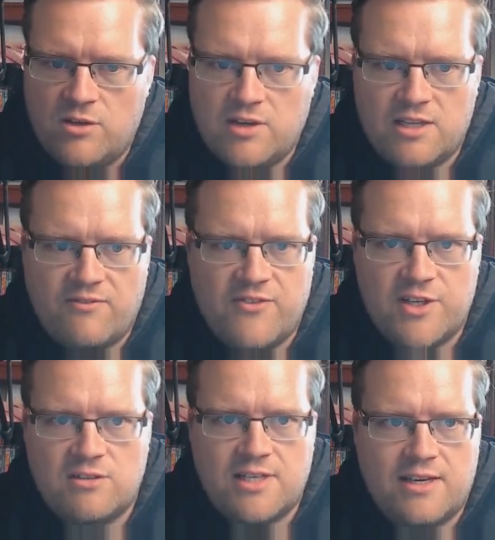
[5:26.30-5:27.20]
look at the
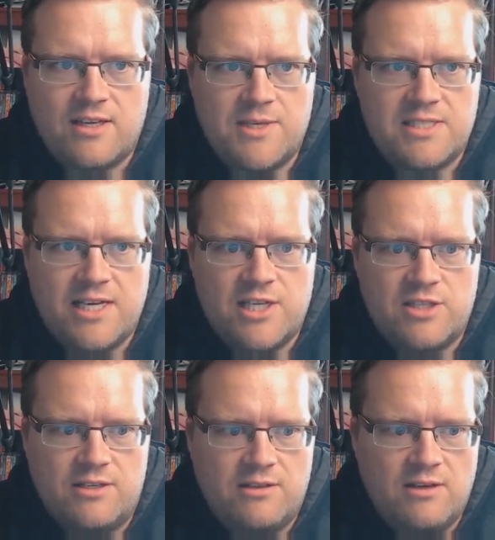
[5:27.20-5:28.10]
official
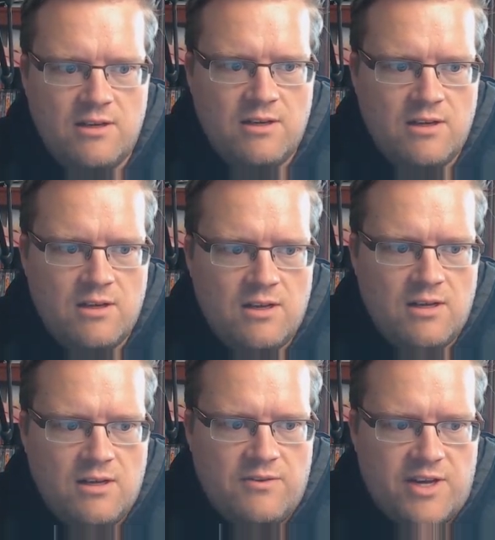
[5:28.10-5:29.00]
documentation,
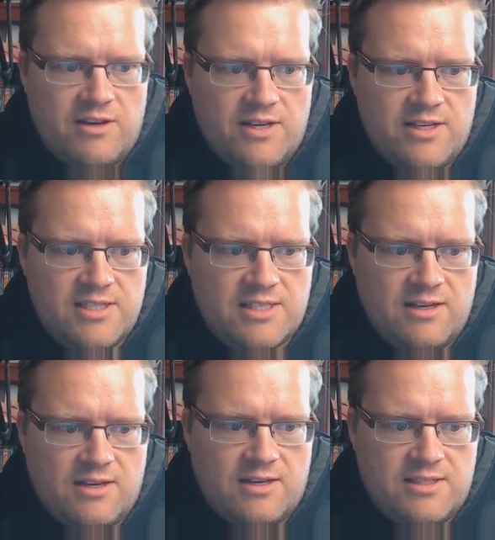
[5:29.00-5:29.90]
there is a